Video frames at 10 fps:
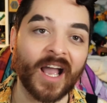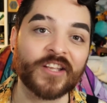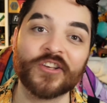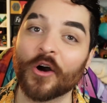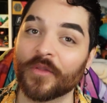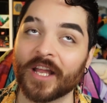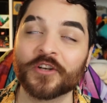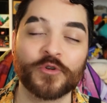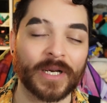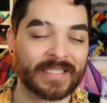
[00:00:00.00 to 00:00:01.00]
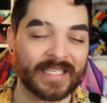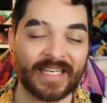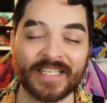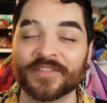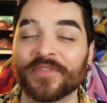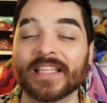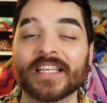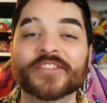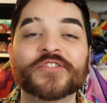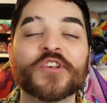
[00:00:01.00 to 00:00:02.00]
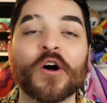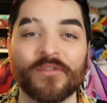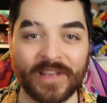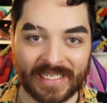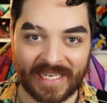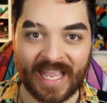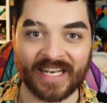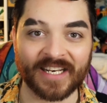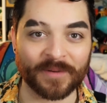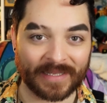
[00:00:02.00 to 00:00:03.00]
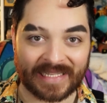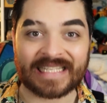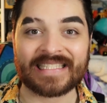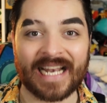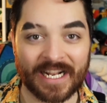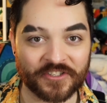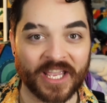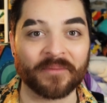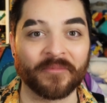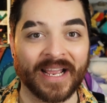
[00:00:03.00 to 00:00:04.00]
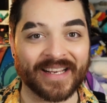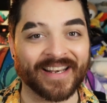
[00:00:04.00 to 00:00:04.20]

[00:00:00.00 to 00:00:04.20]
I know that Trixie is feeling so vindicated about that Snatch game right